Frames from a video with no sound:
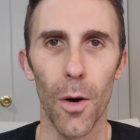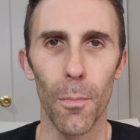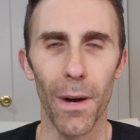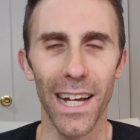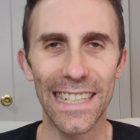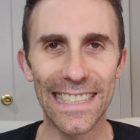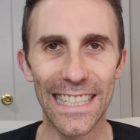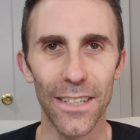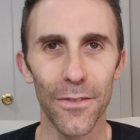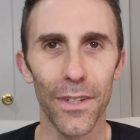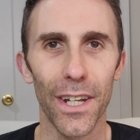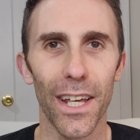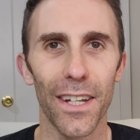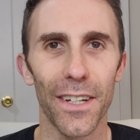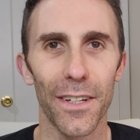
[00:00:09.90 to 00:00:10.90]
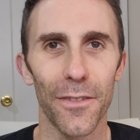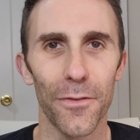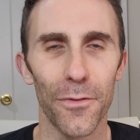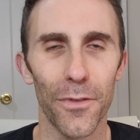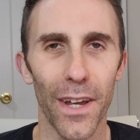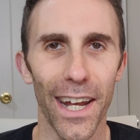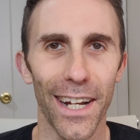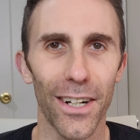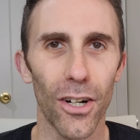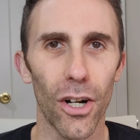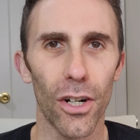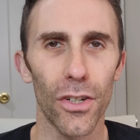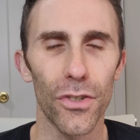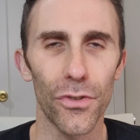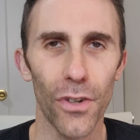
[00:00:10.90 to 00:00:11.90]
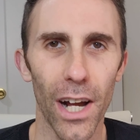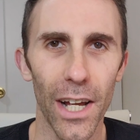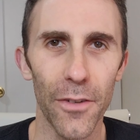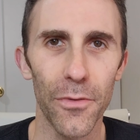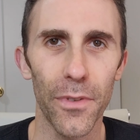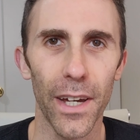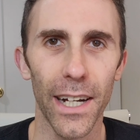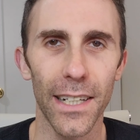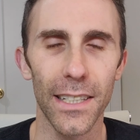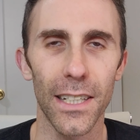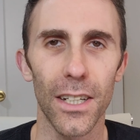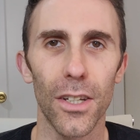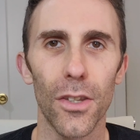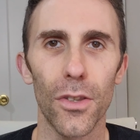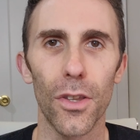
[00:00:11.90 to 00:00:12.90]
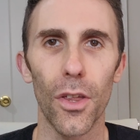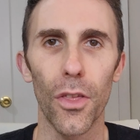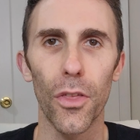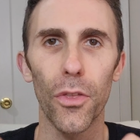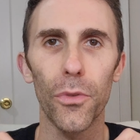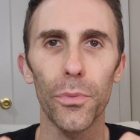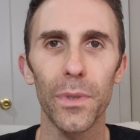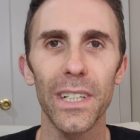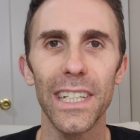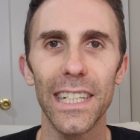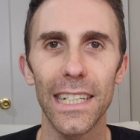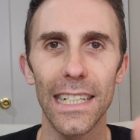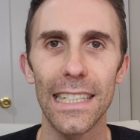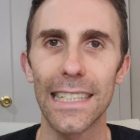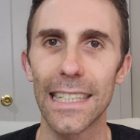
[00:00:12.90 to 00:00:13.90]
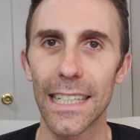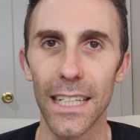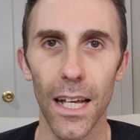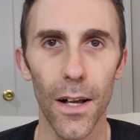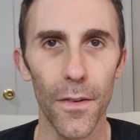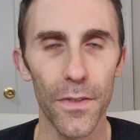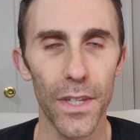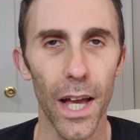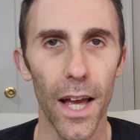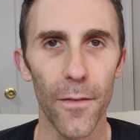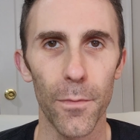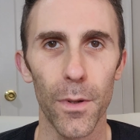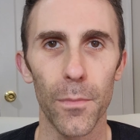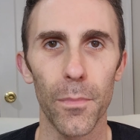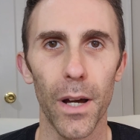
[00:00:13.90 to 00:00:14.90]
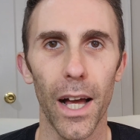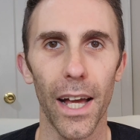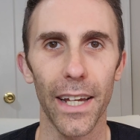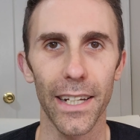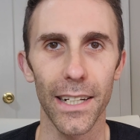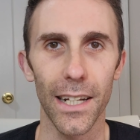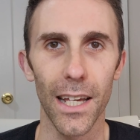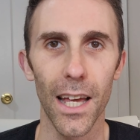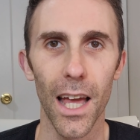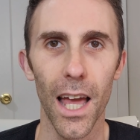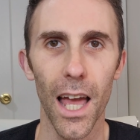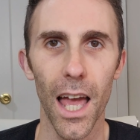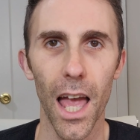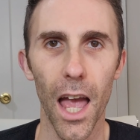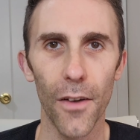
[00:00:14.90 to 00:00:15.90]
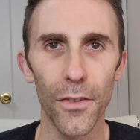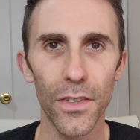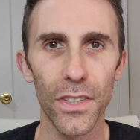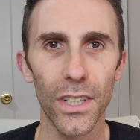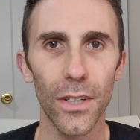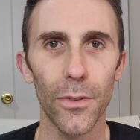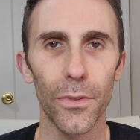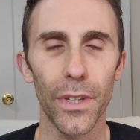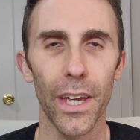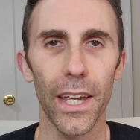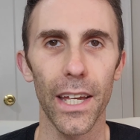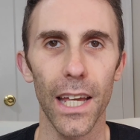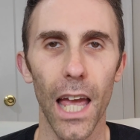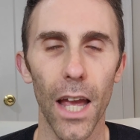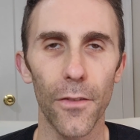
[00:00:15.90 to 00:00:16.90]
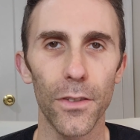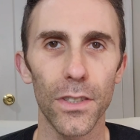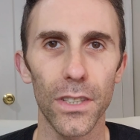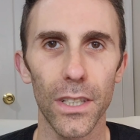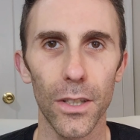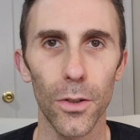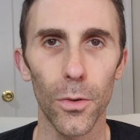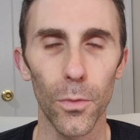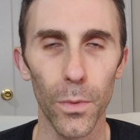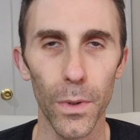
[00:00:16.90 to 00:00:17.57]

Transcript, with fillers: my dividend Vanguard trifecta, the three ETFs I've been buying every single day, every single